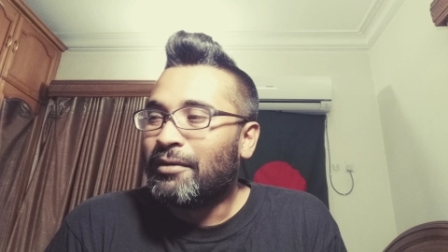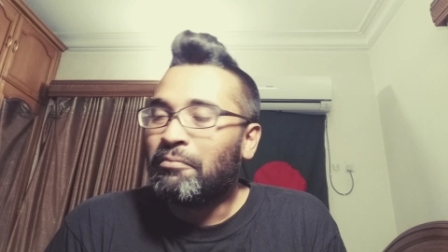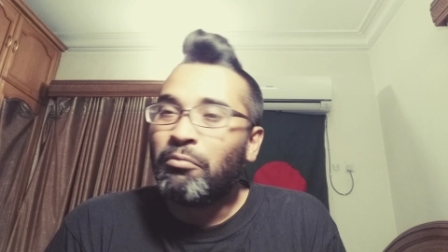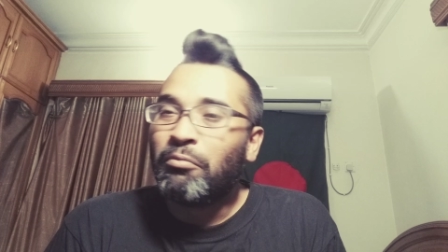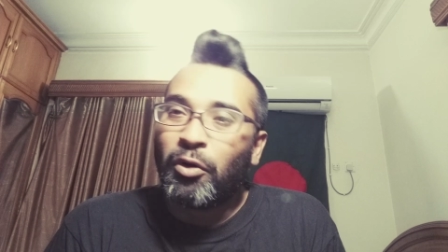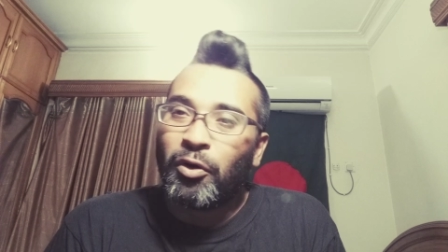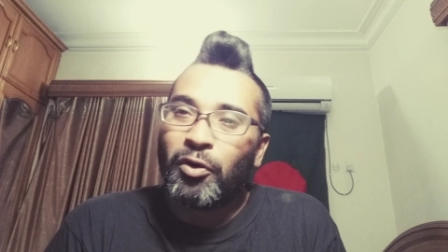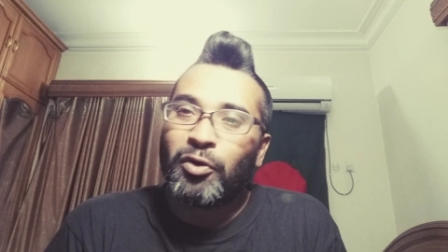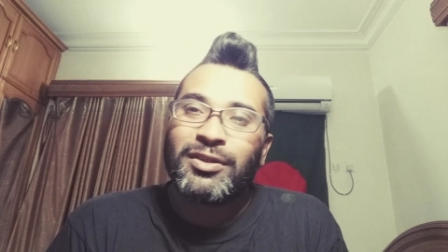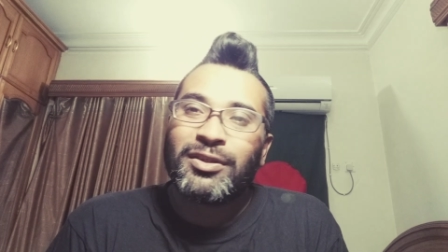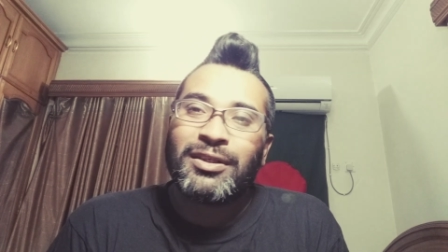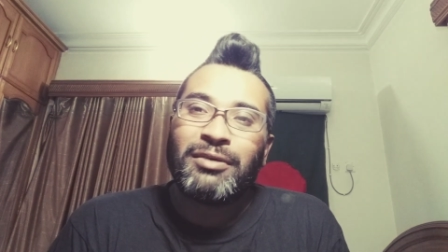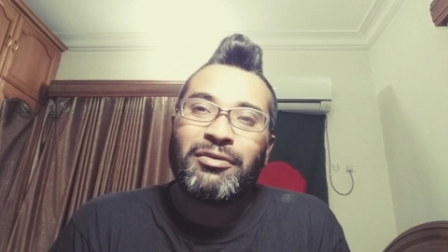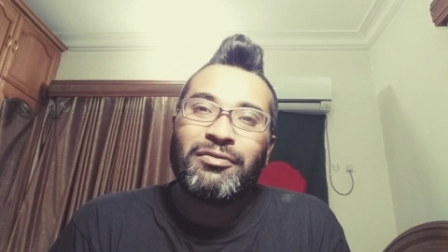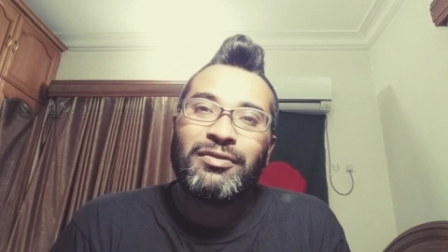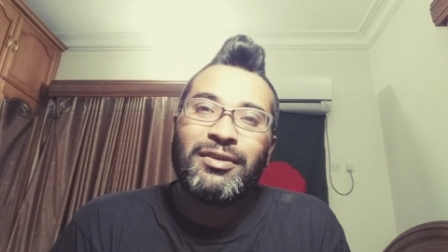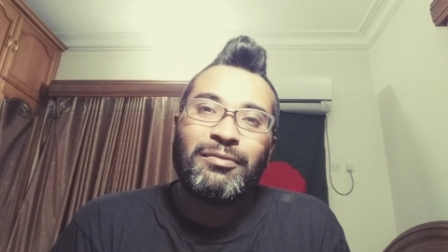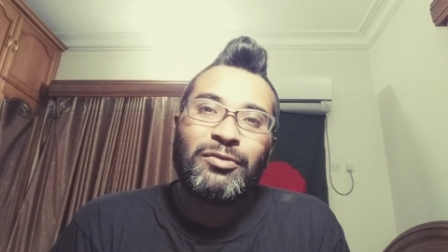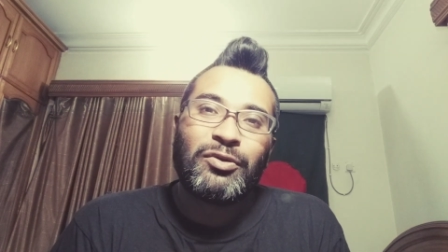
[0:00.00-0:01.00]
borrowed some
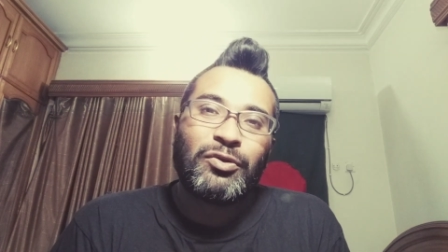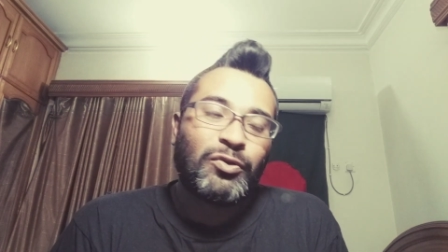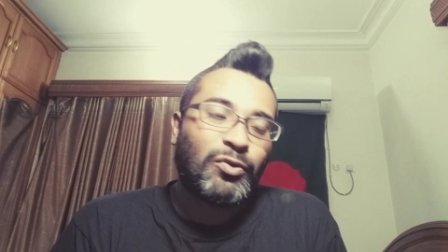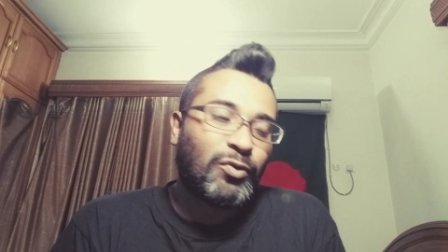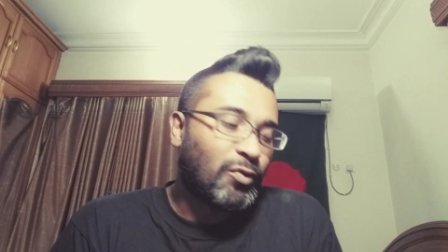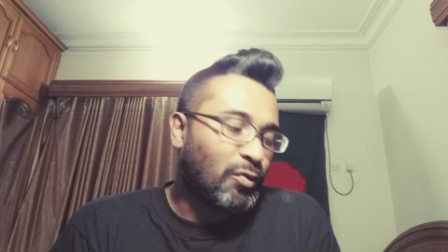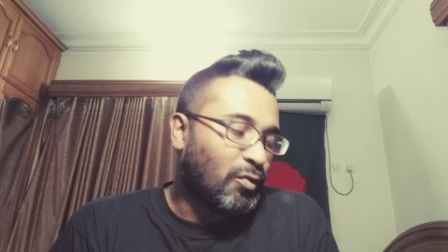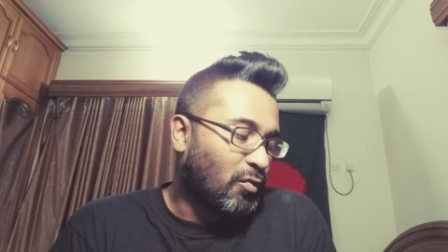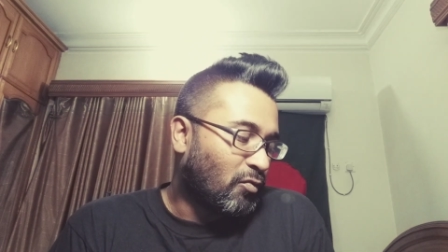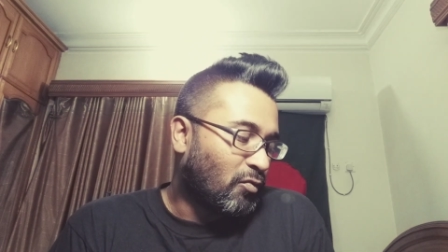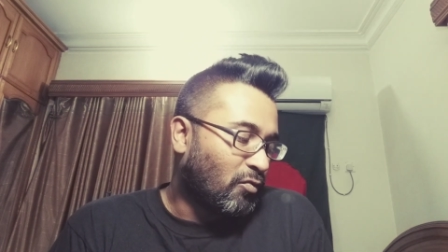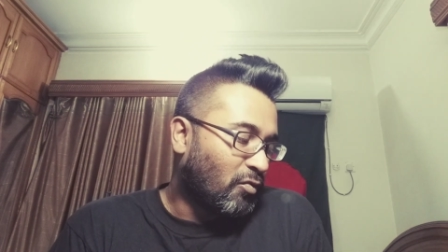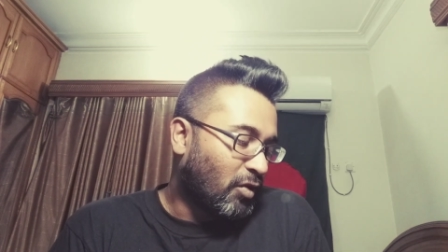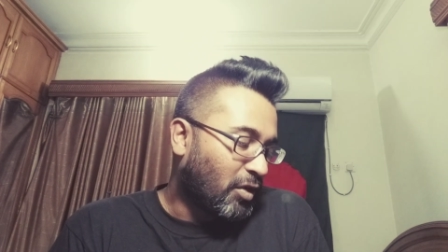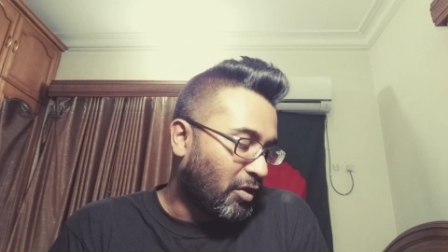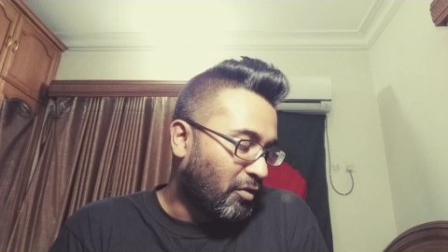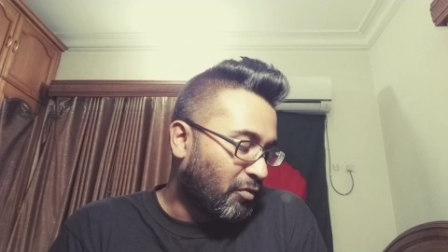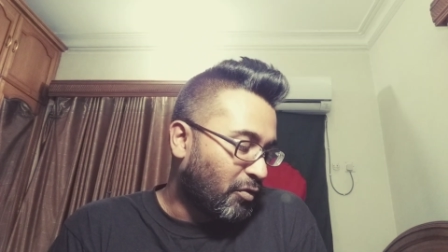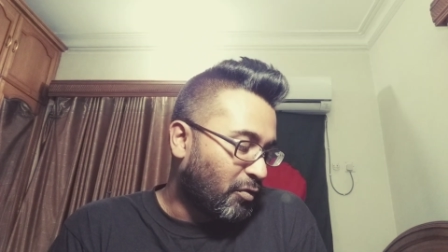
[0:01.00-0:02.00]
of them to
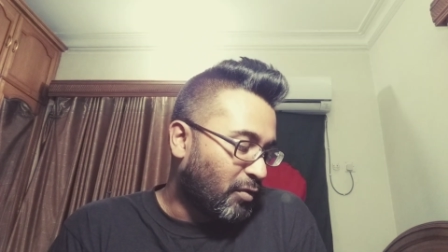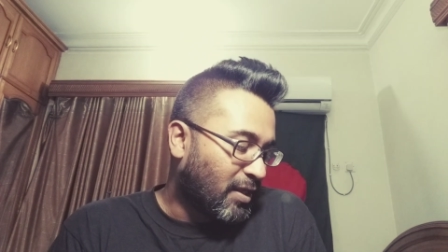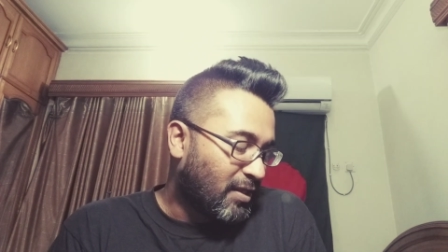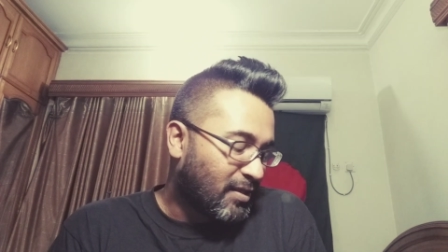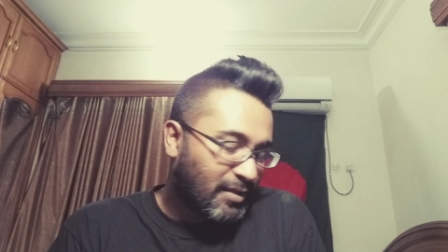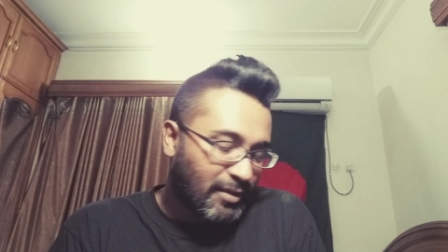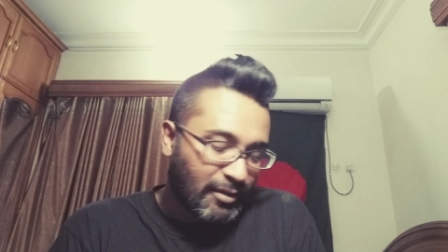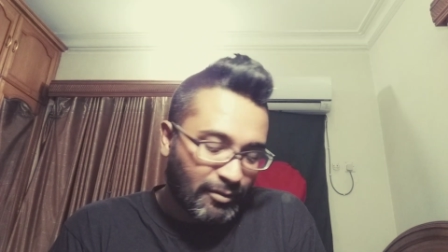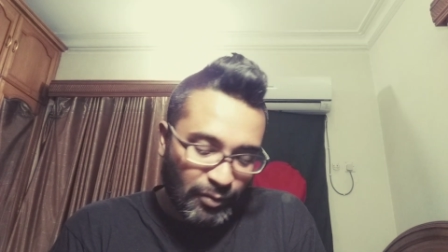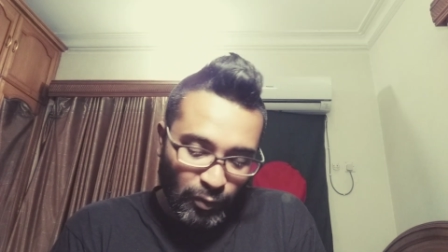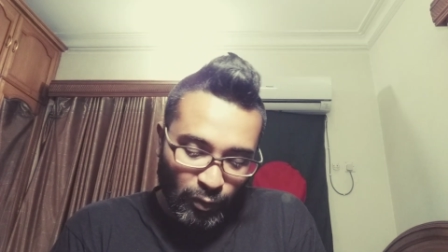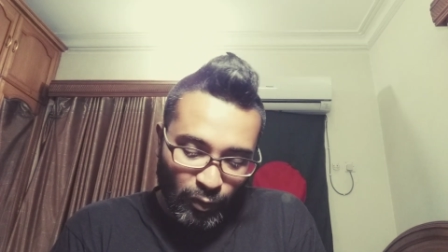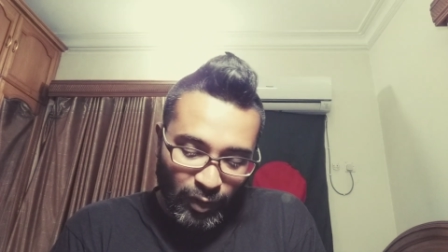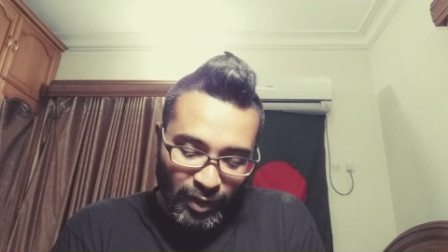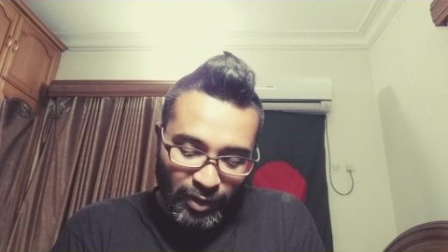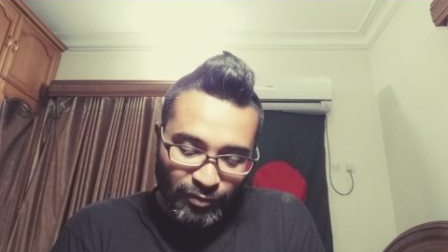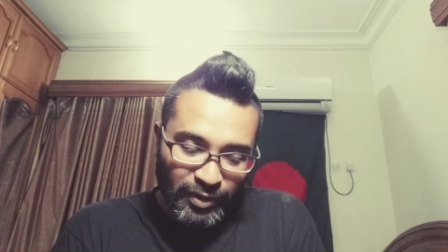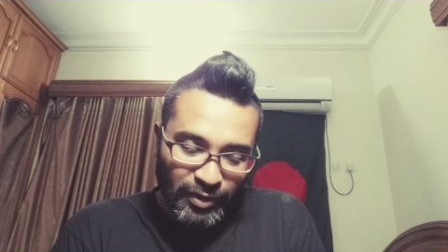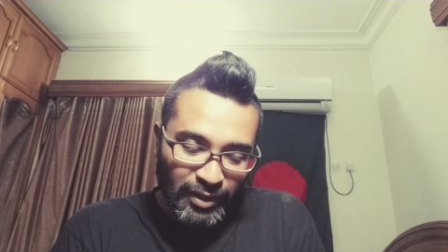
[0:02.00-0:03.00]
review and stuff. So
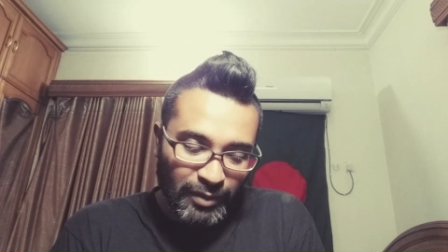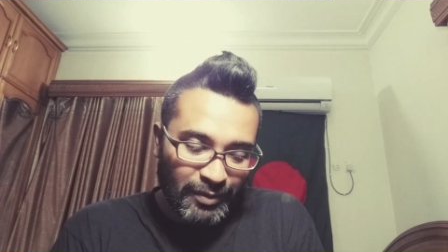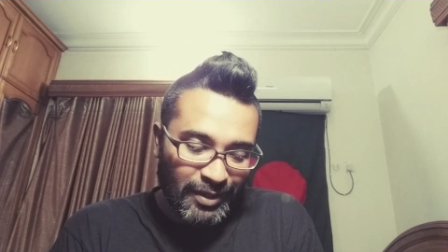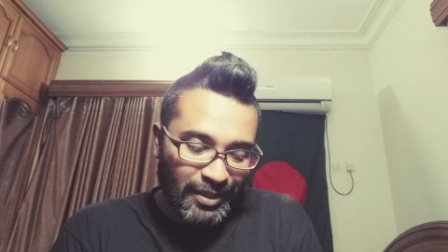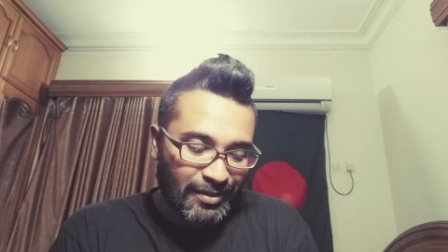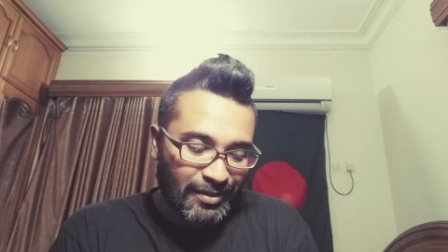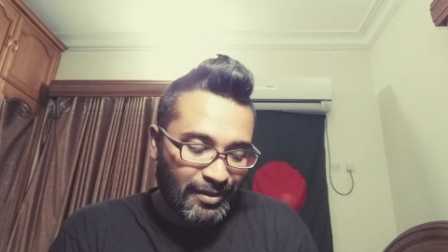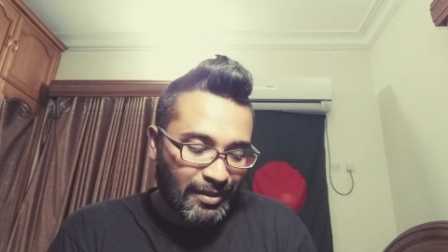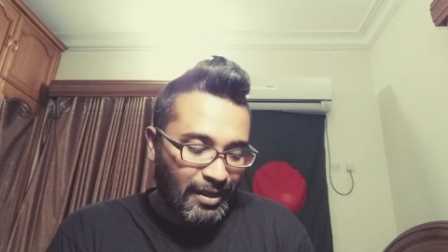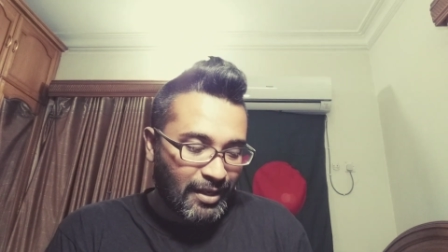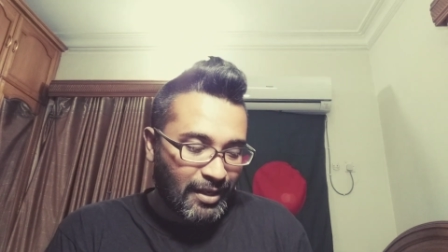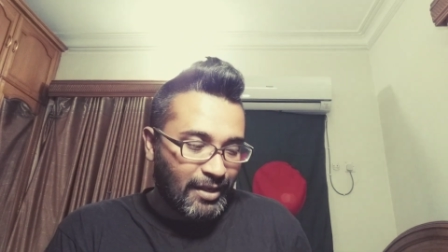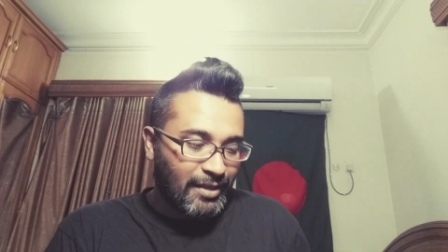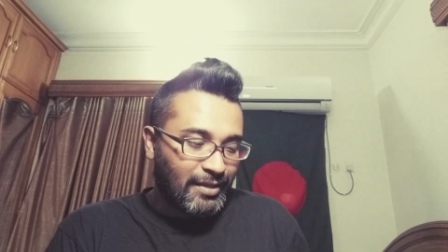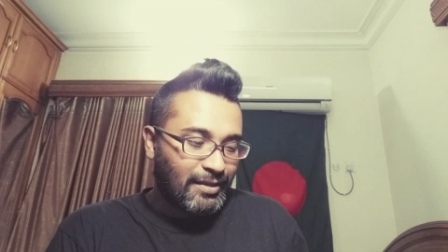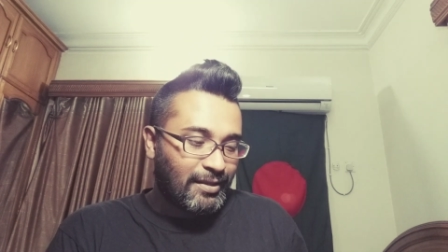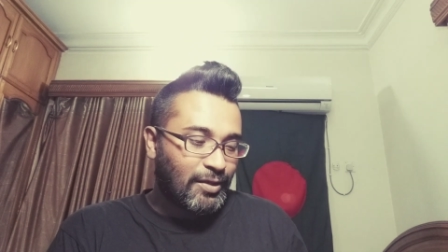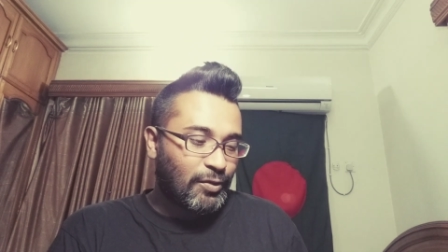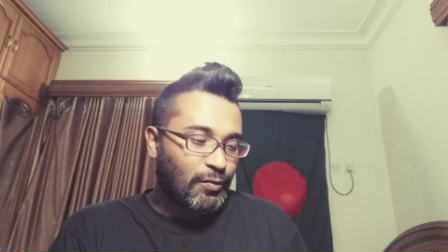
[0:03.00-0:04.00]
one of them is
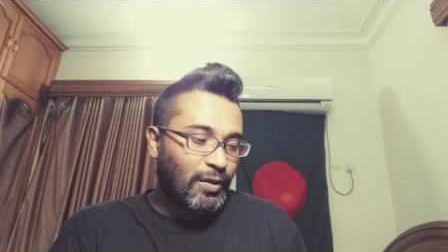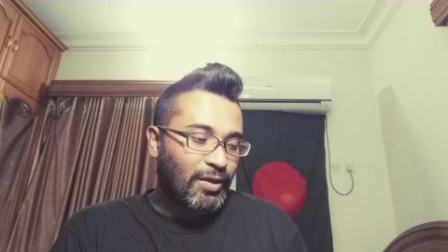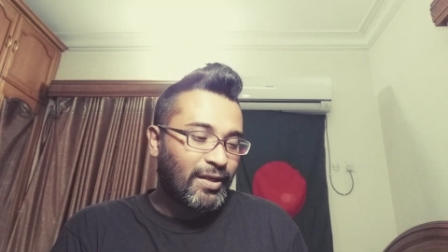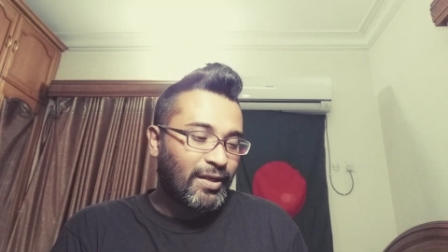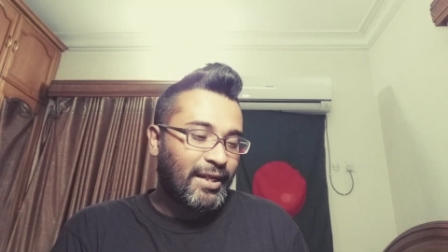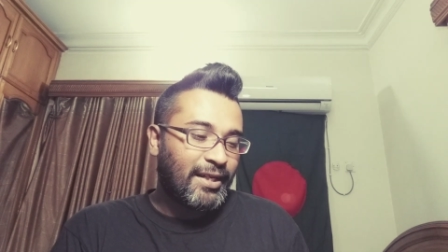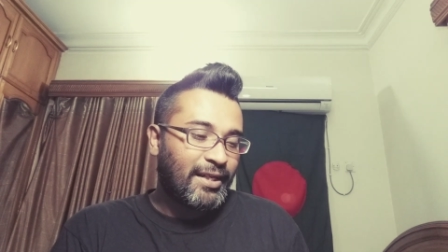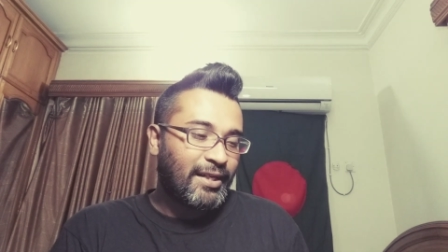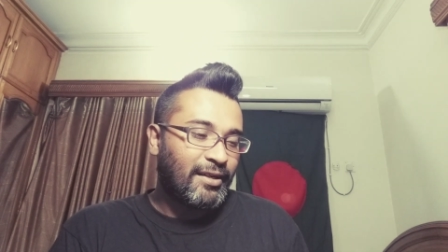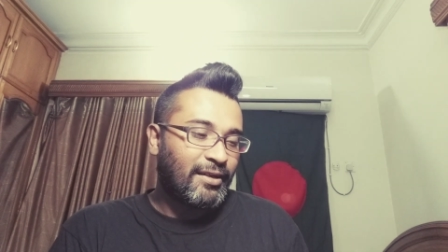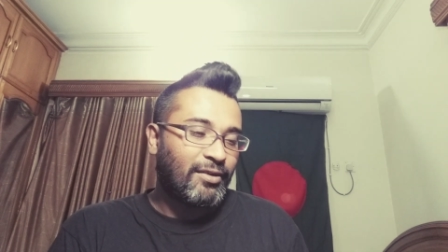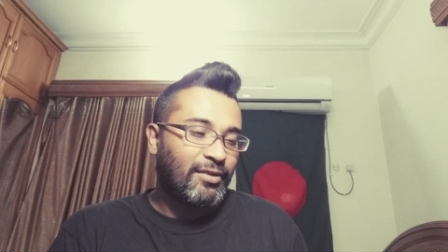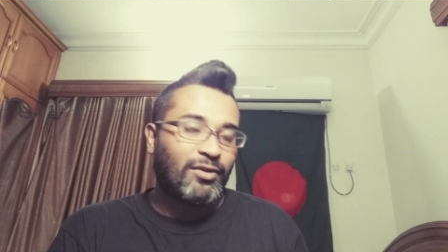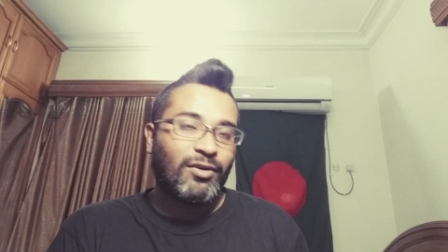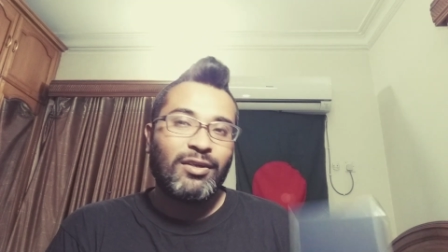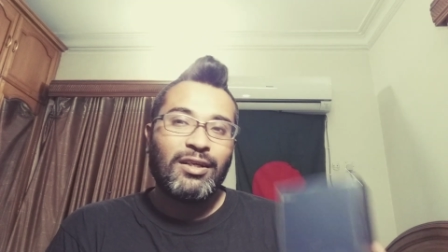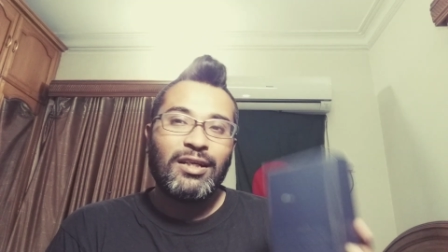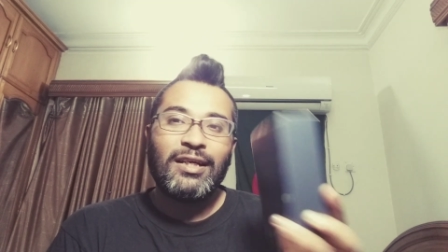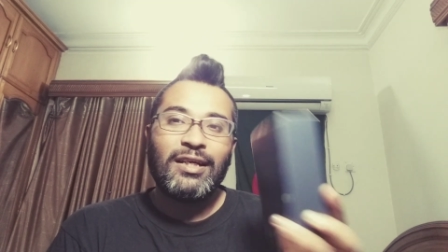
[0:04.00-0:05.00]
this one right here
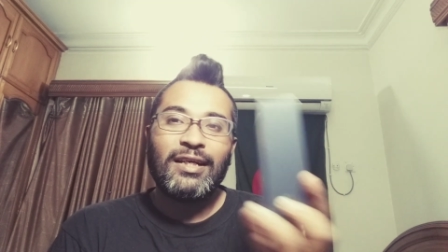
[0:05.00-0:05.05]
called